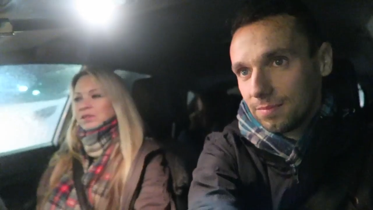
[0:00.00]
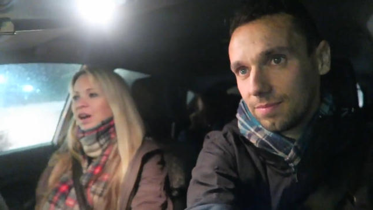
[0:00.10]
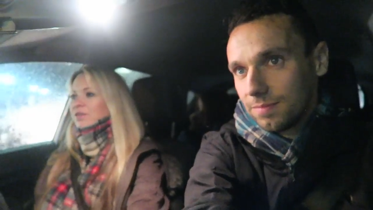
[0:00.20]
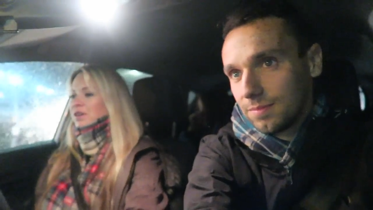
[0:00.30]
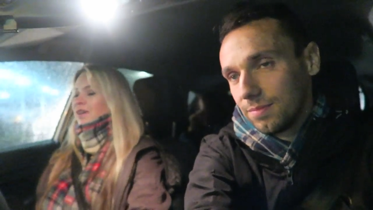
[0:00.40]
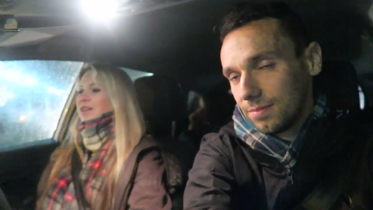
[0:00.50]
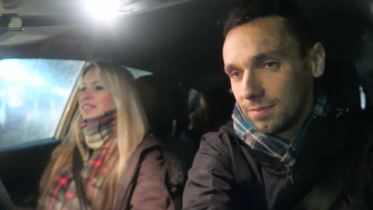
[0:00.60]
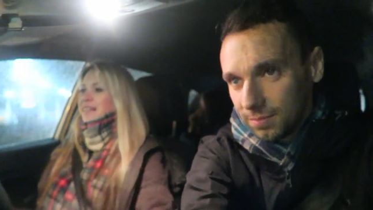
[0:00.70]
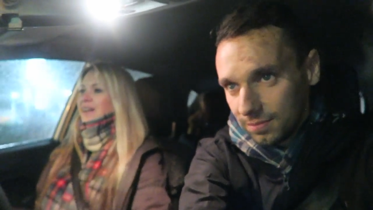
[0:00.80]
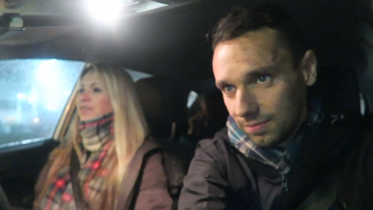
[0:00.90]
Speaker 1: Lola
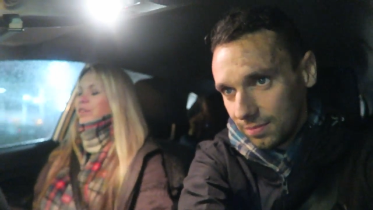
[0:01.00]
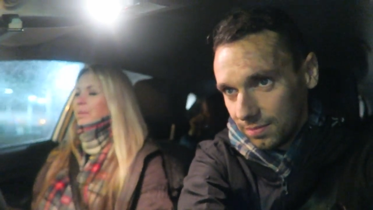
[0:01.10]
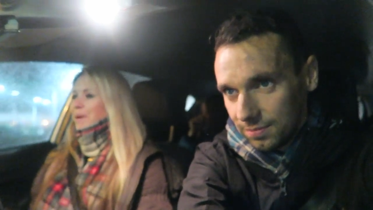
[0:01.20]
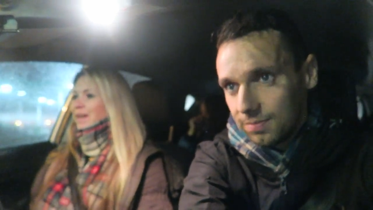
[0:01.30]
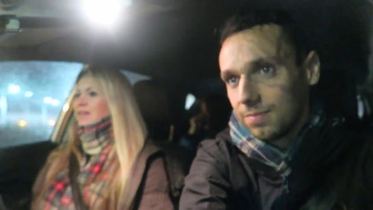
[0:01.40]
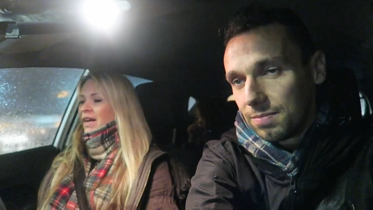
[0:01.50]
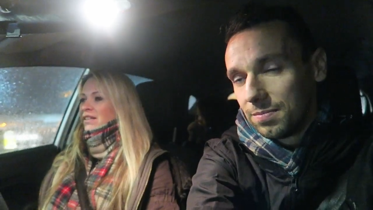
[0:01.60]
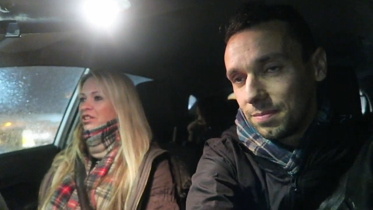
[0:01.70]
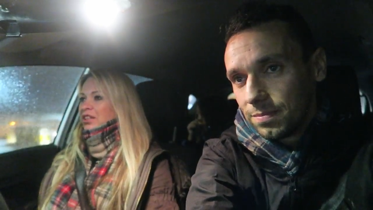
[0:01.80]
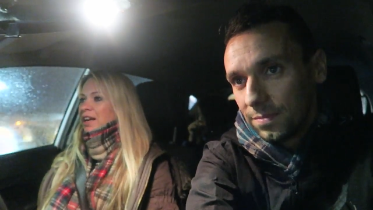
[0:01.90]
only stayed for a bit
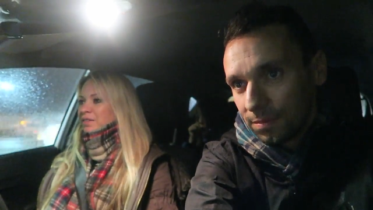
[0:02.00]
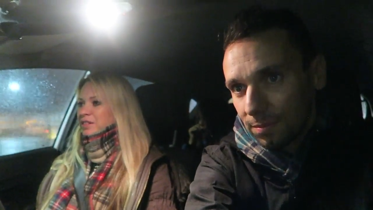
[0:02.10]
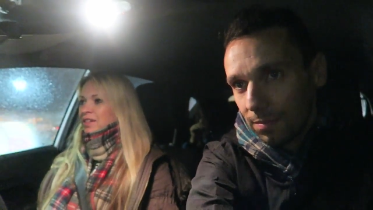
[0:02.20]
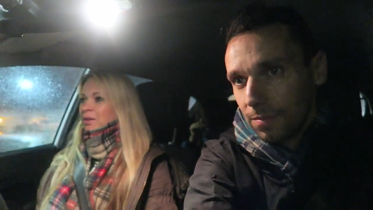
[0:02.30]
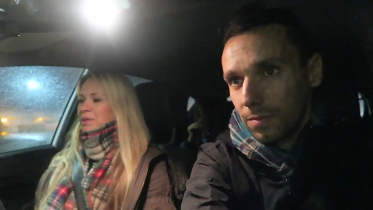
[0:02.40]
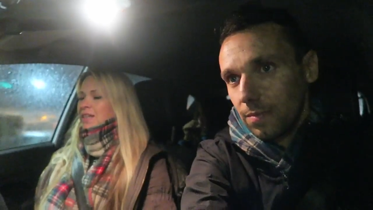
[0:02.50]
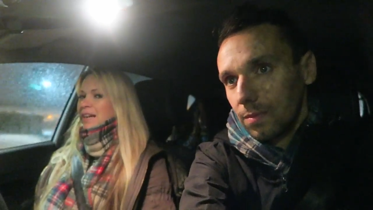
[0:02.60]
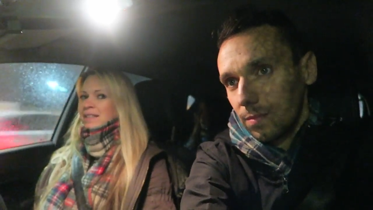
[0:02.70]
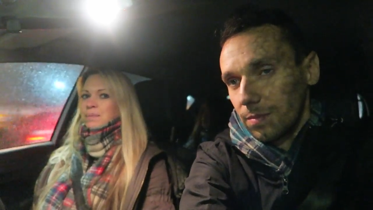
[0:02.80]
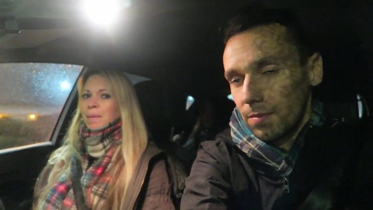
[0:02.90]
there uh, she left so we
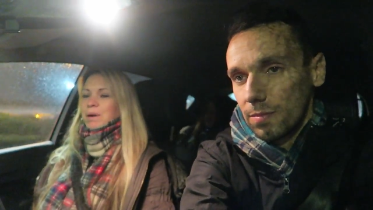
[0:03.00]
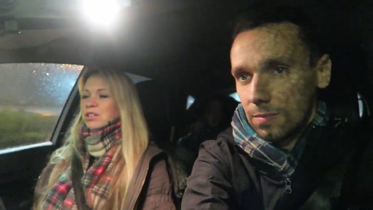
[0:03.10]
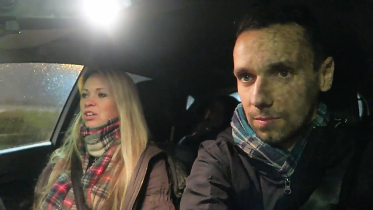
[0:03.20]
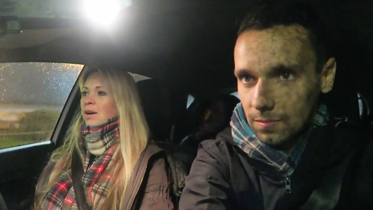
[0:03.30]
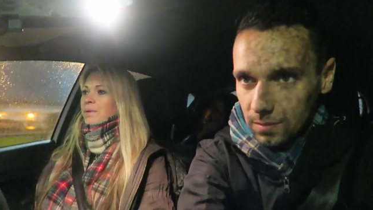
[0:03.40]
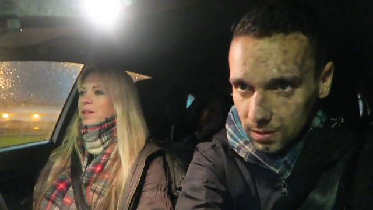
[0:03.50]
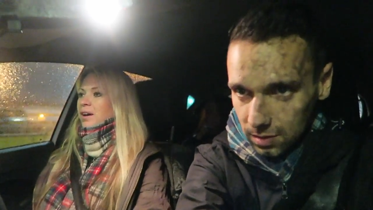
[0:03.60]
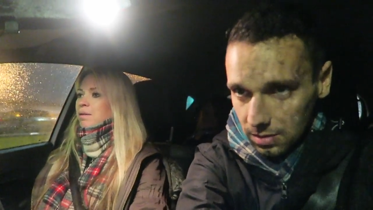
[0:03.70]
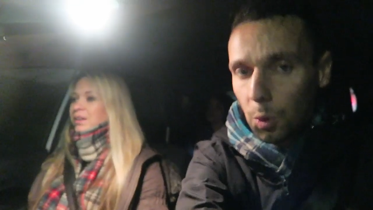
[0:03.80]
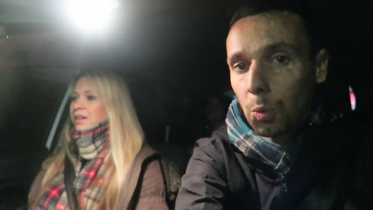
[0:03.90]
didn't get to spend much time with
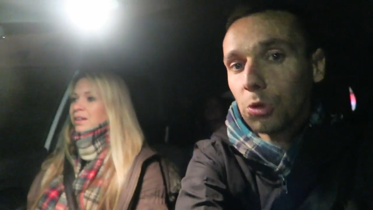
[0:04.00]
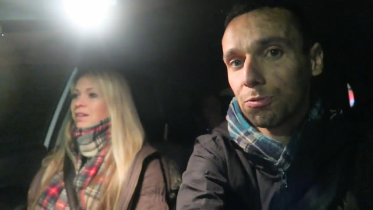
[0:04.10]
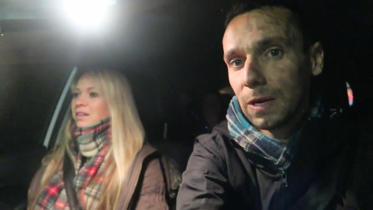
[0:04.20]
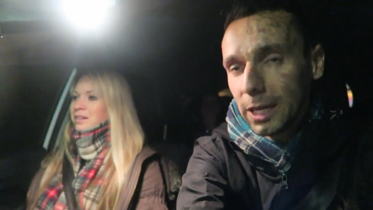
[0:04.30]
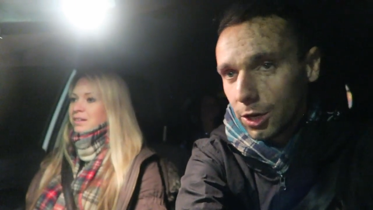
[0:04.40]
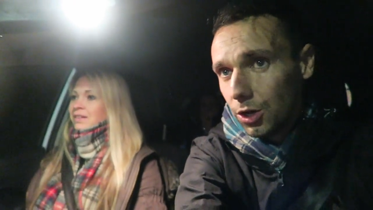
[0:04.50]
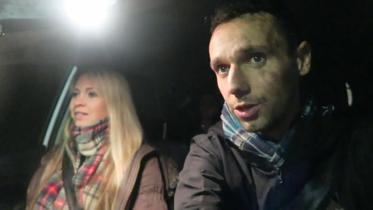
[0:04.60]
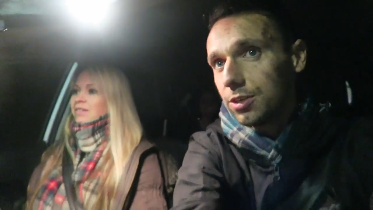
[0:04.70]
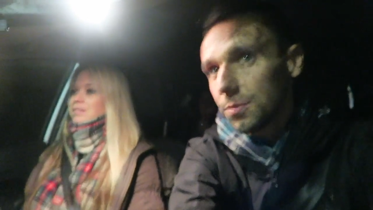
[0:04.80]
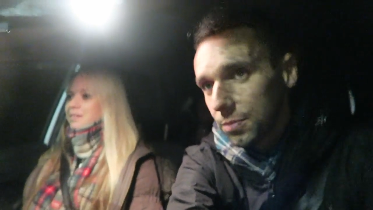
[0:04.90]
her
Speaker 2: what was really
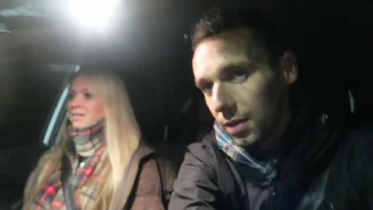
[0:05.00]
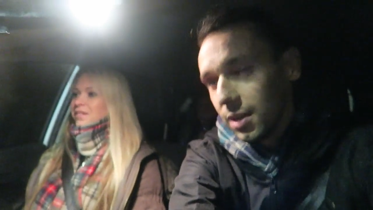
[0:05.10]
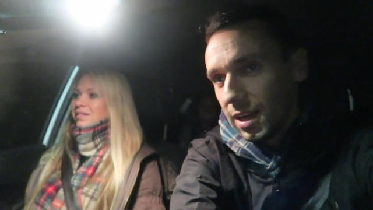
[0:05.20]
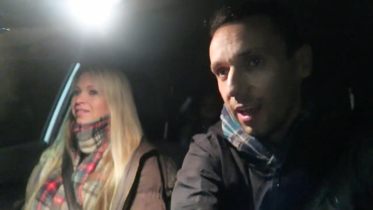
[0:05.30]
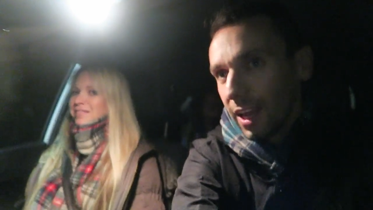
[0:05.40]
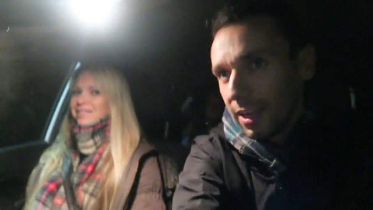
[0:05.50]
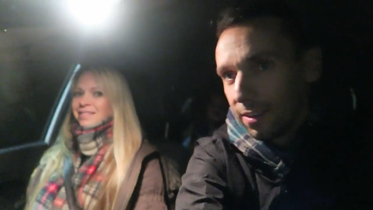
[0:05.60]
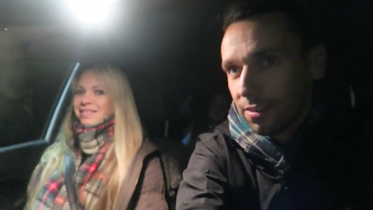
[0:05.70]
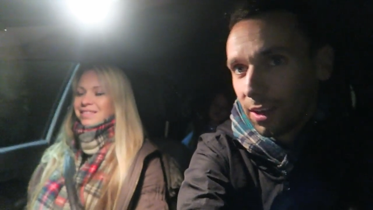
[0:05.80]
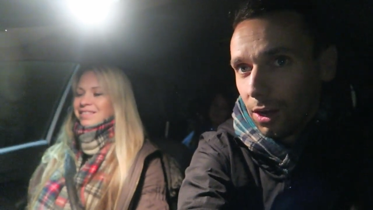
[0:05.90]
good
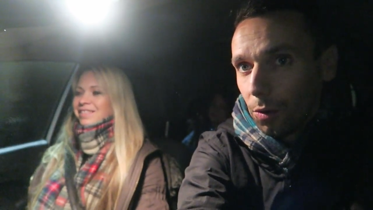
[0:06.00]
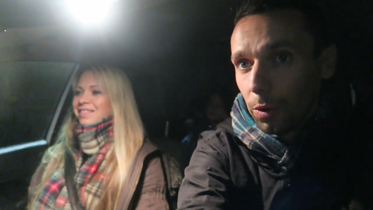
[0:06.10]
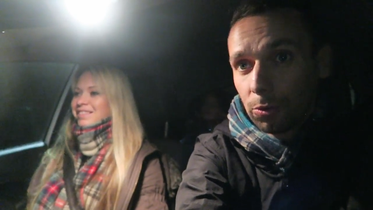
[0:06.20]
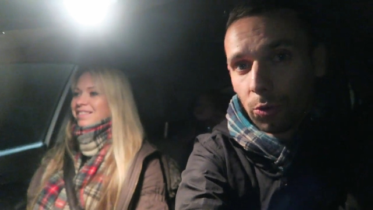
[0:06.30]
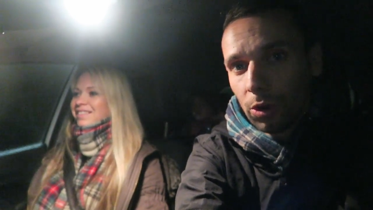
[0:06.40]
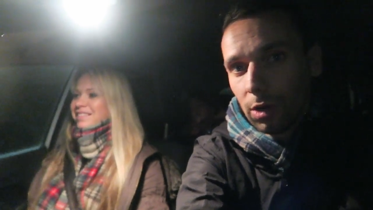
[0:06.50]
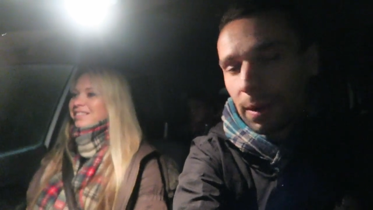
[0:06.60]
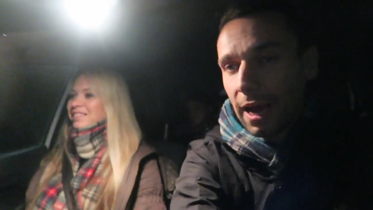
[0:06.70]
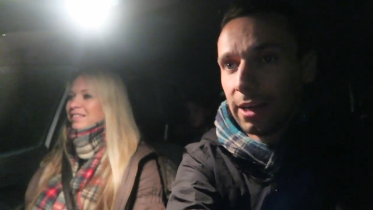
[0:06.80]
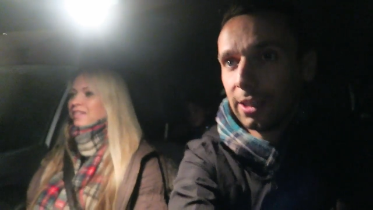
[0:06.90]
is we were talking
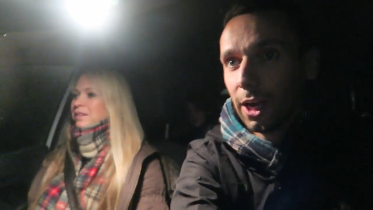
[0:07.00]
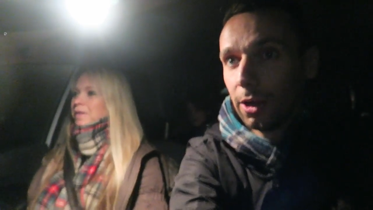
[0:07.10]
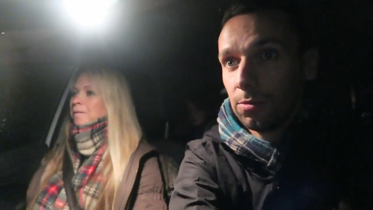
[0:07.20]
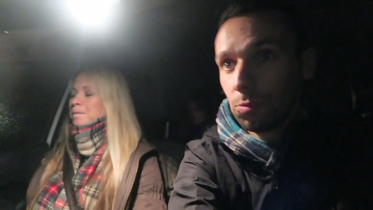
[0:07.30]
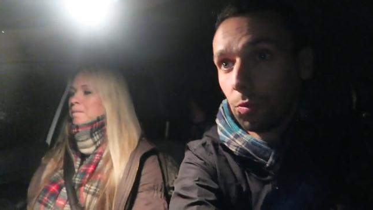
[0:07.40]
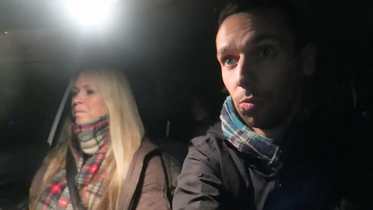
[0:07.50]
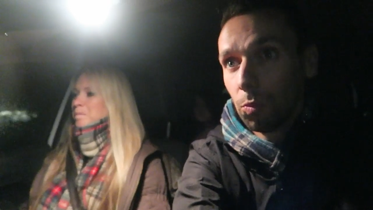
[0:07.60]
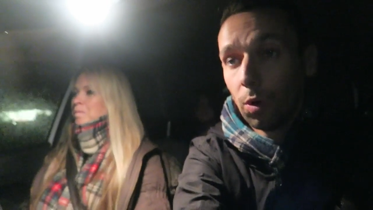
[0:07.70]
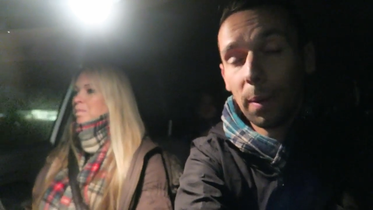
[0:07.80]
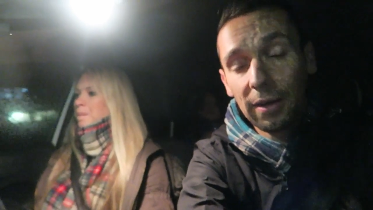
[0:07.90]
about you know
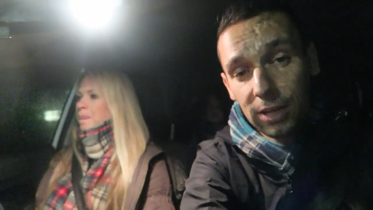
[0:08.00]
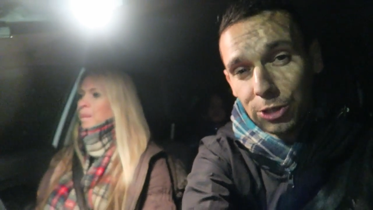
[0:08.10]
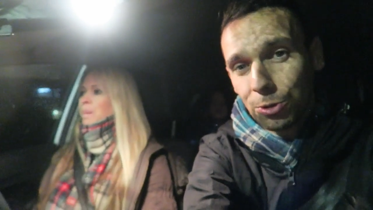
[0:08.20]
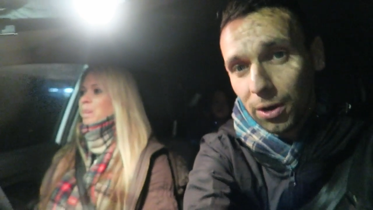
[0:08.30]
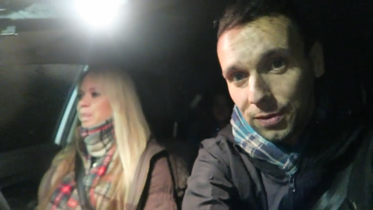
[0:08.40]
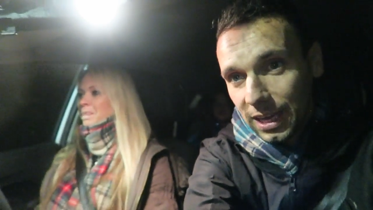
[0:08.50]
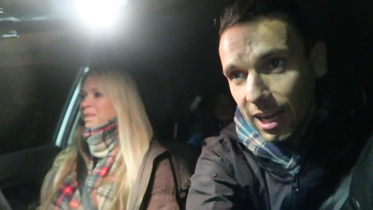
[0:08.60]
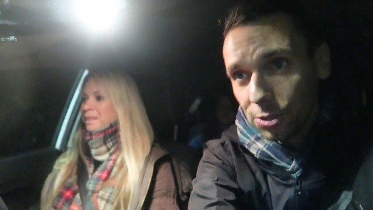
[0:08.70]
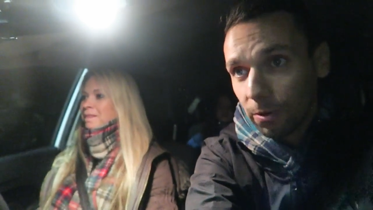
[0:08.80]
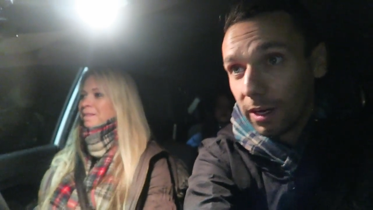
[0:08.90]
what about if they try
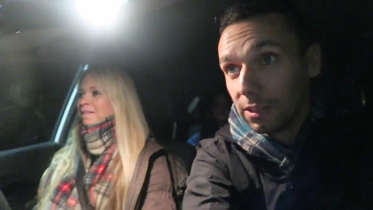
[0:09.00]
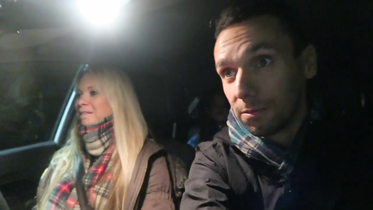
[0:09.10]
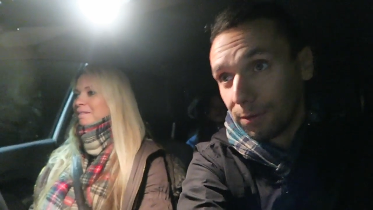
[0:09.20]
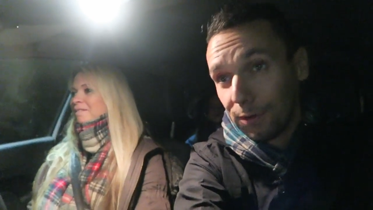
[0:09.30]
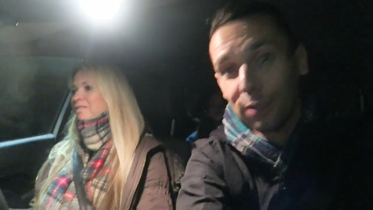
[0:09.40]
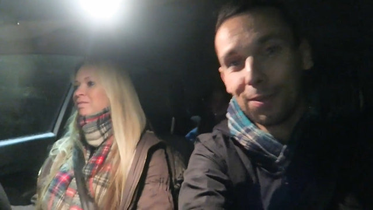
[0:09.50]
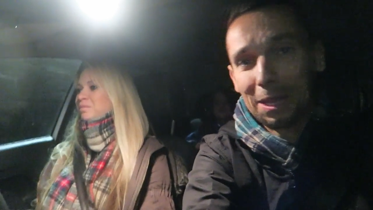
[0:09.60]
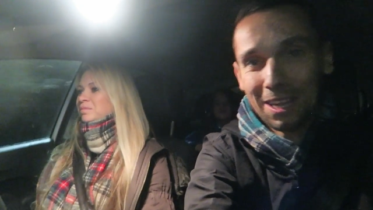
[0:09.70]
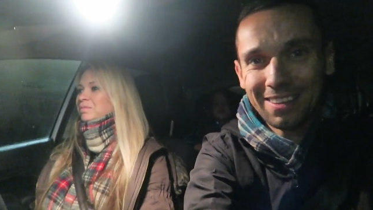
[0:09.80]
Veganuary? The first thing